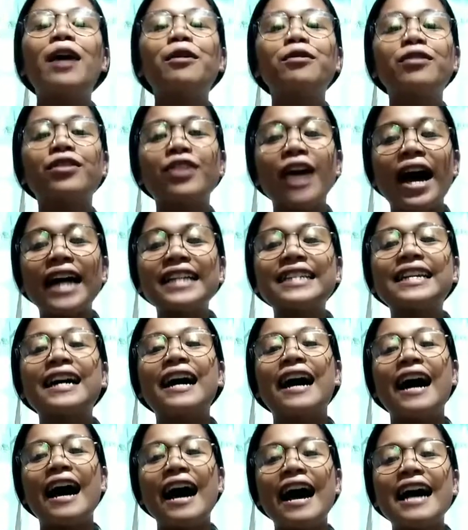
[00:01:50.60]
that
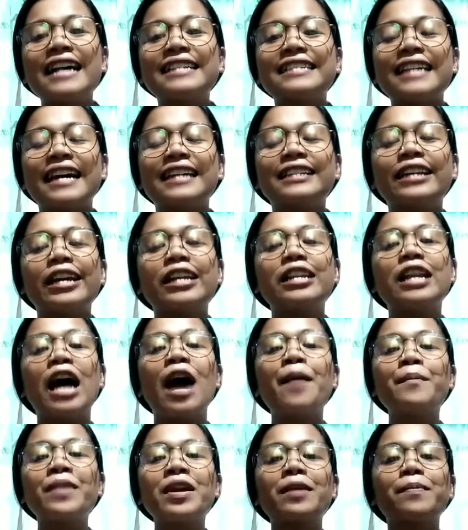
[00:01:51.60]
has a
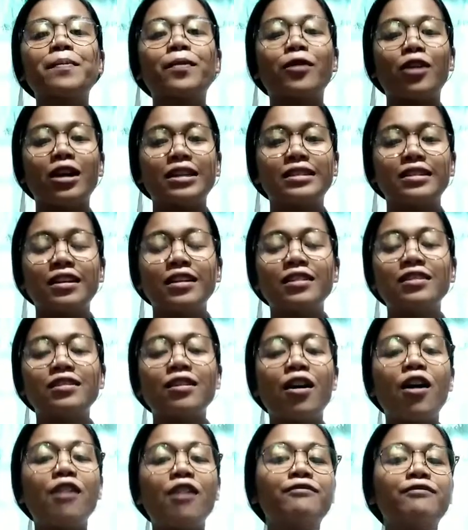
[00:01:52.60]
dynamic process
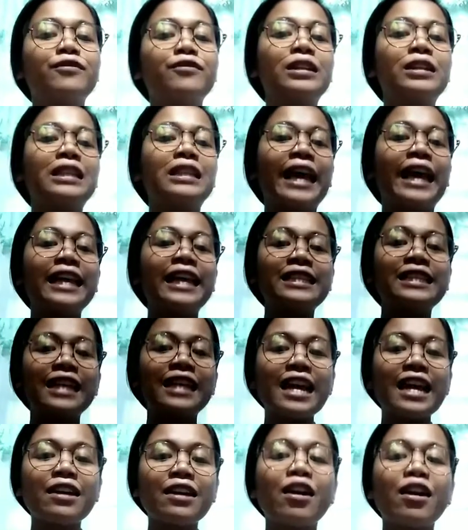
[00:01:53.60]
of
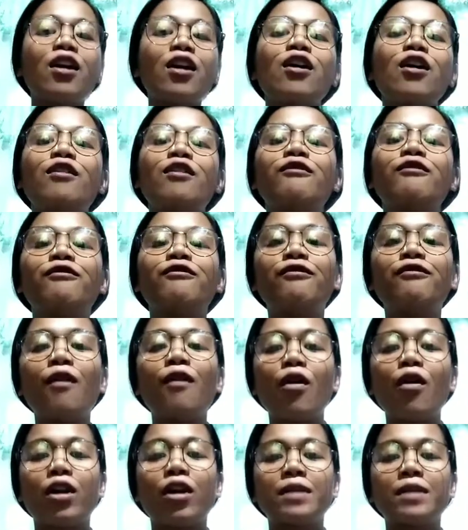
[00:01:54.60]
relating
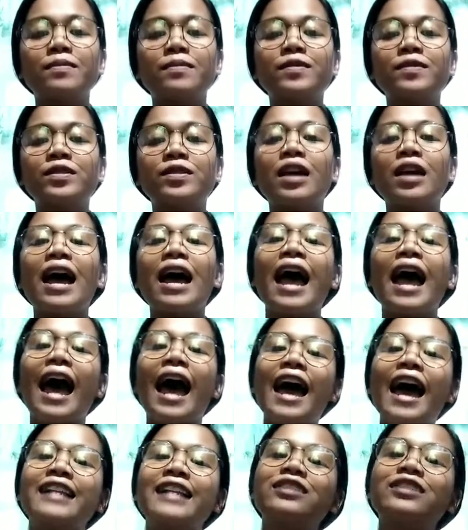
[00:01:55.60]
forms
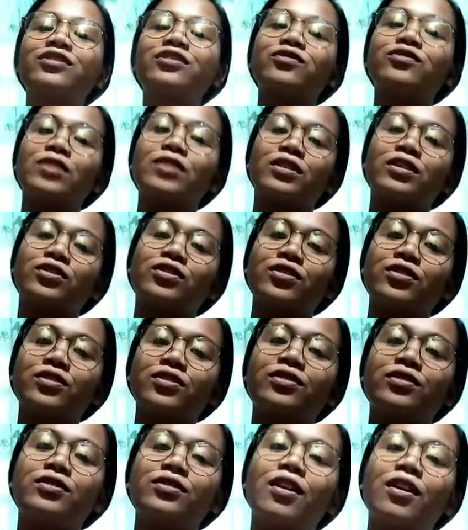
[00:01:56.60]
and
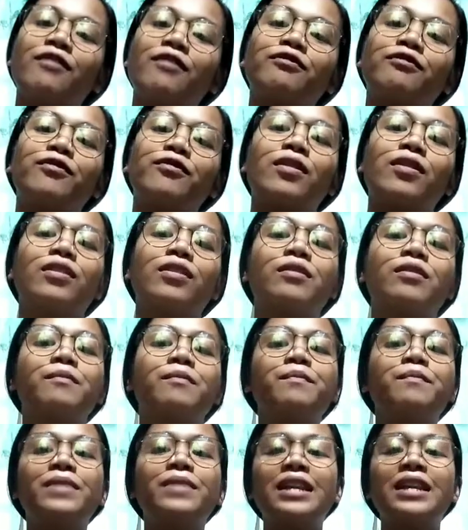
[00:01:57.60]
structures of
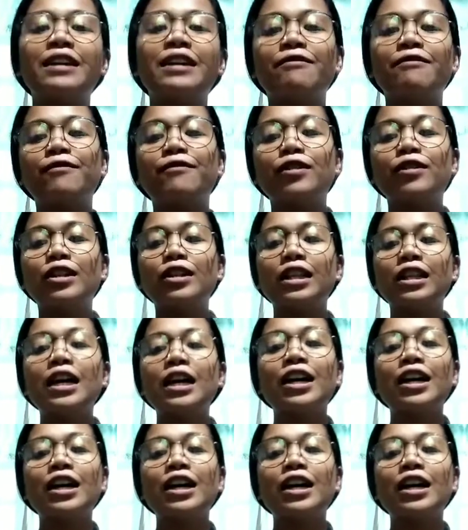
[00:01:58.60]
meaningful